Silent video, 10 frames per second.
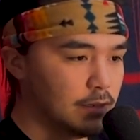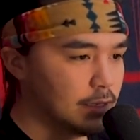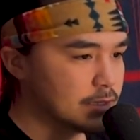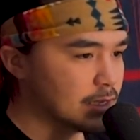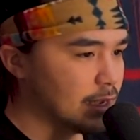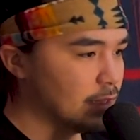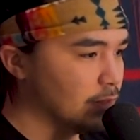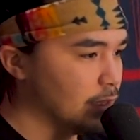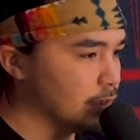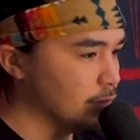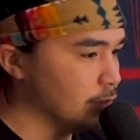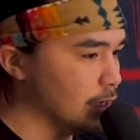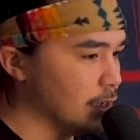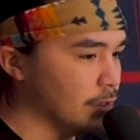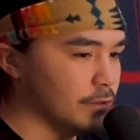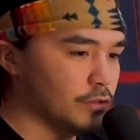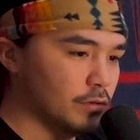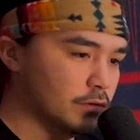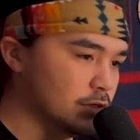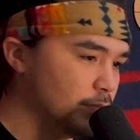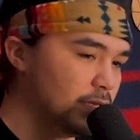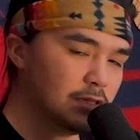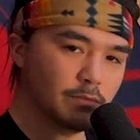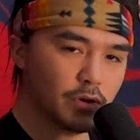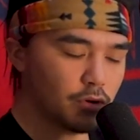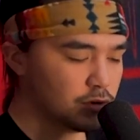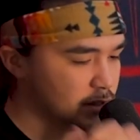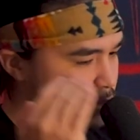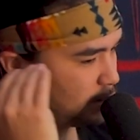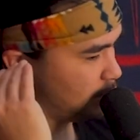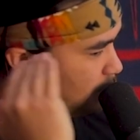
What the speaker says: It's kind of like, okay, to be the most